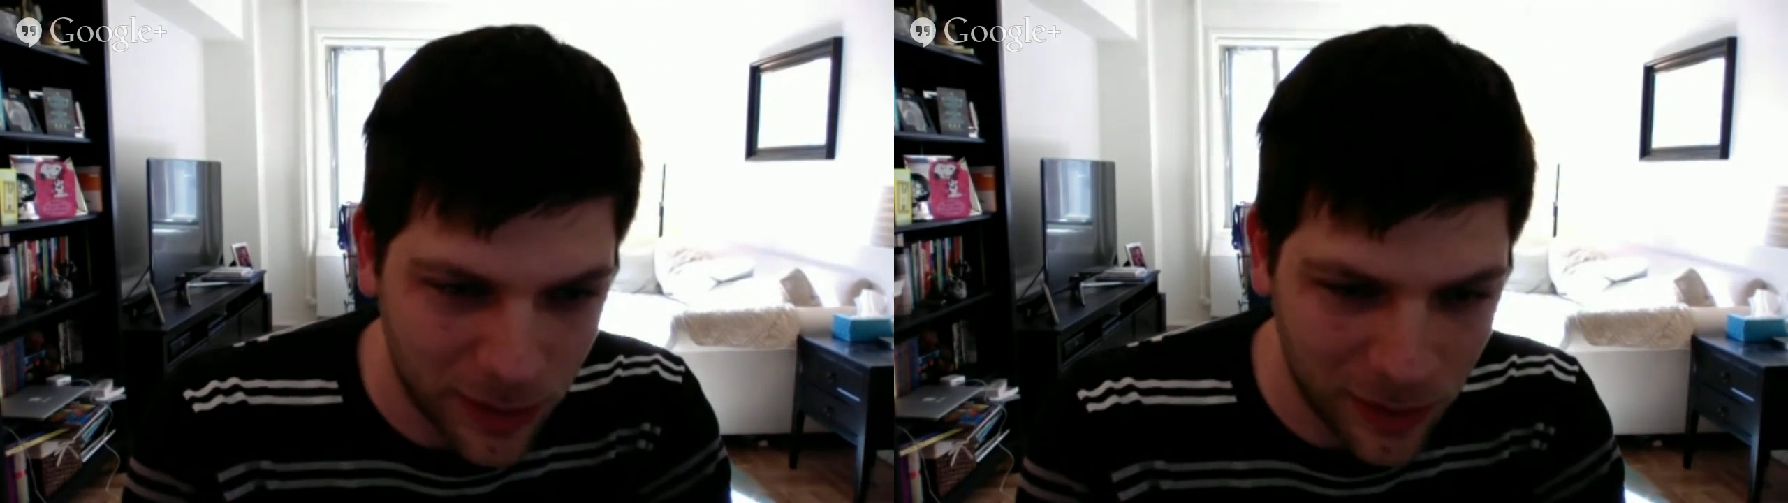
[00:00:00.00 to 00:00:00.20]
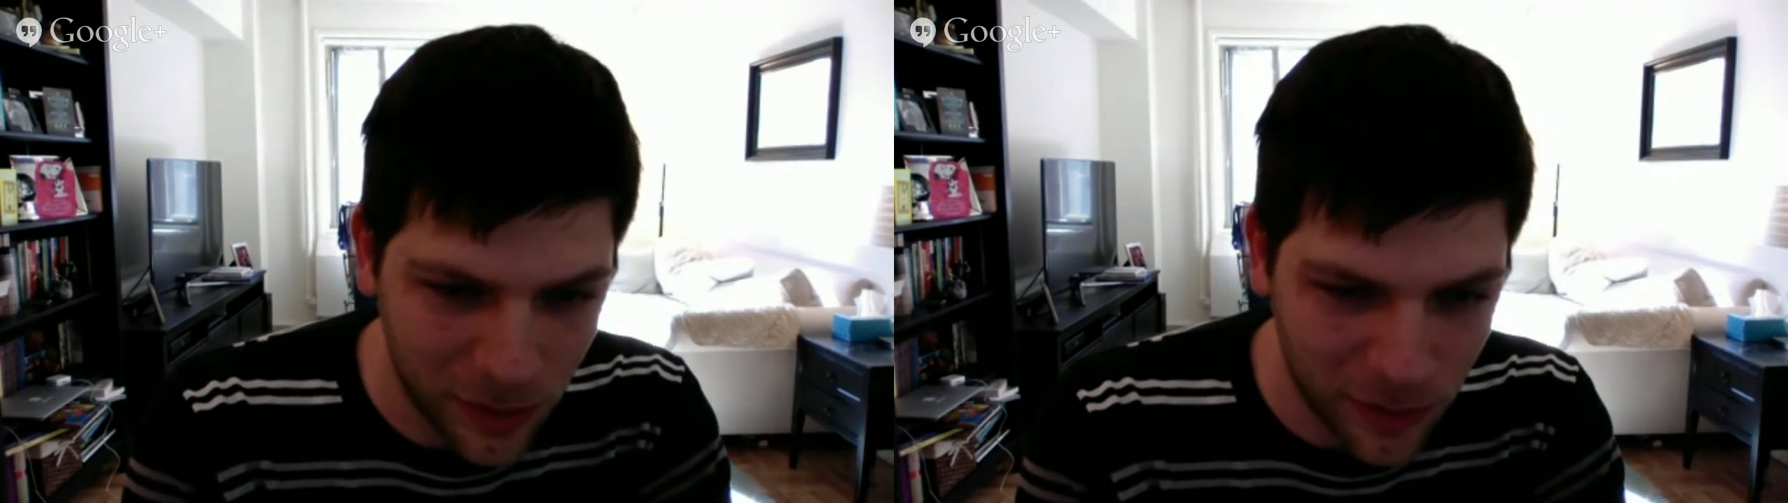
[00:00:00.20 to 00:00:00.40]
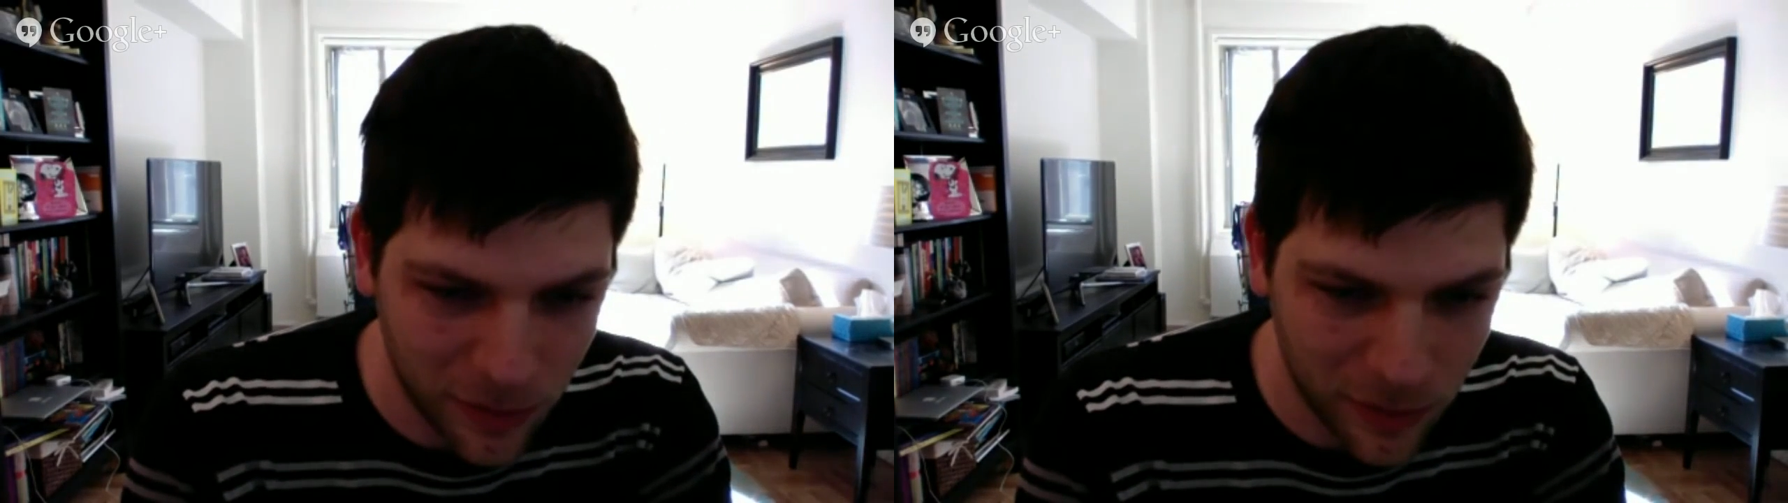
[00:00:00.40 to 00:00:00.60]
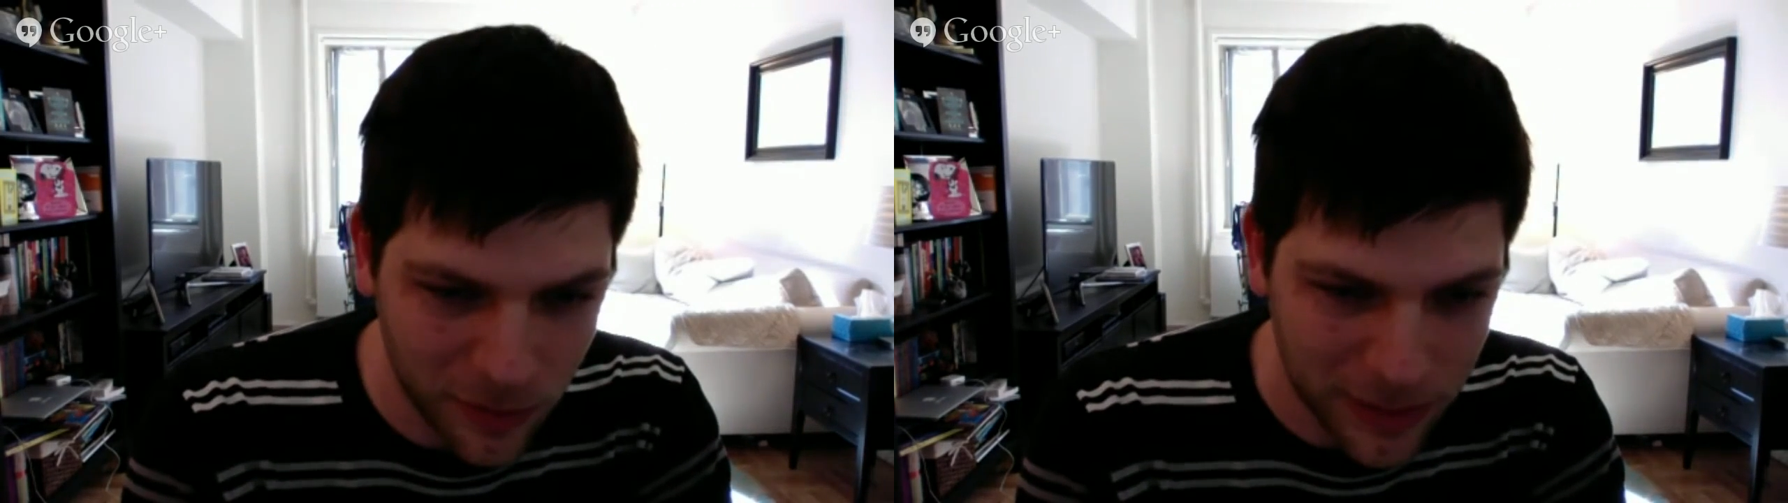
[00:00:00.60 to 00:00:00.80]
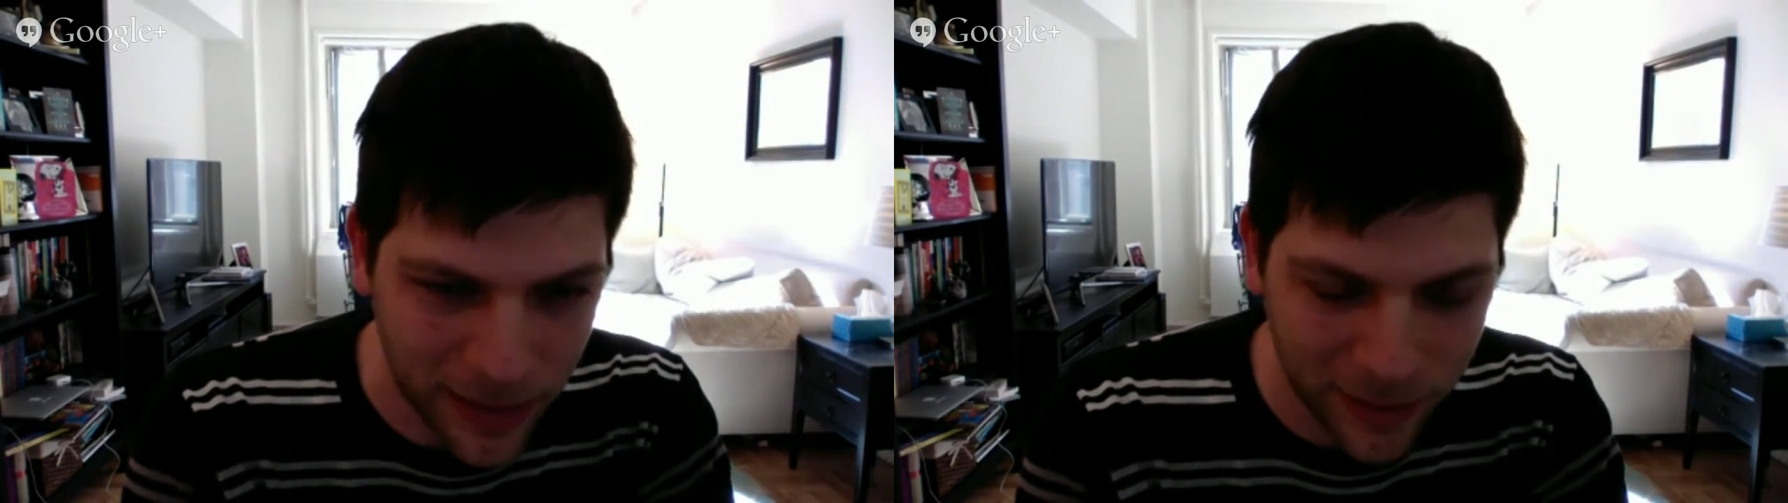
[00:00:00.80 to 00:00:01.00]
new
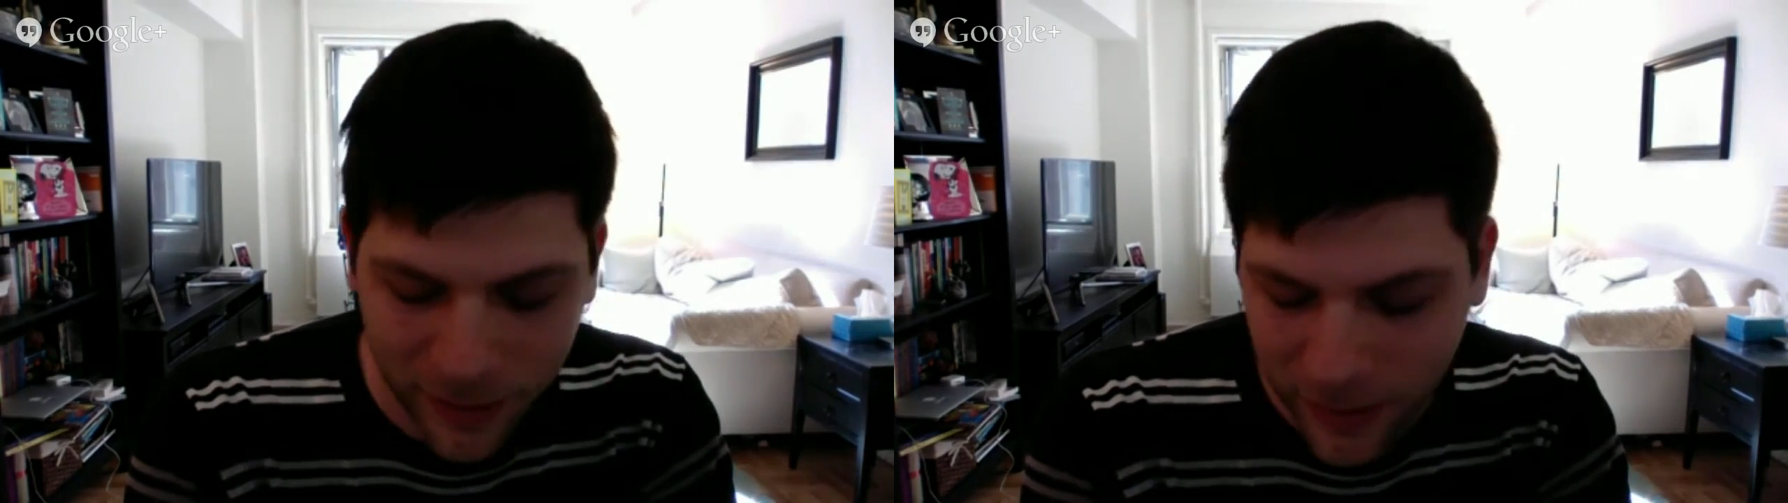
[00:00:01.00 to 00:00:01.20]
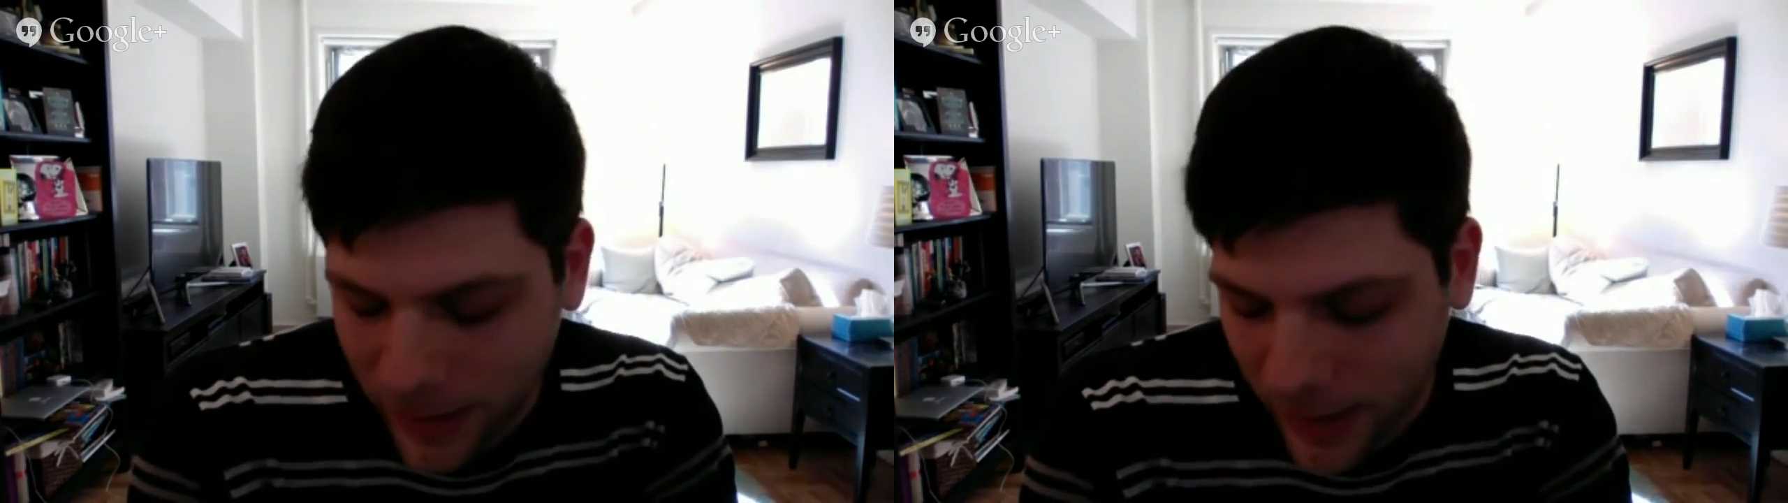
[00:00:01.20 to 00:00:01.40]
stand,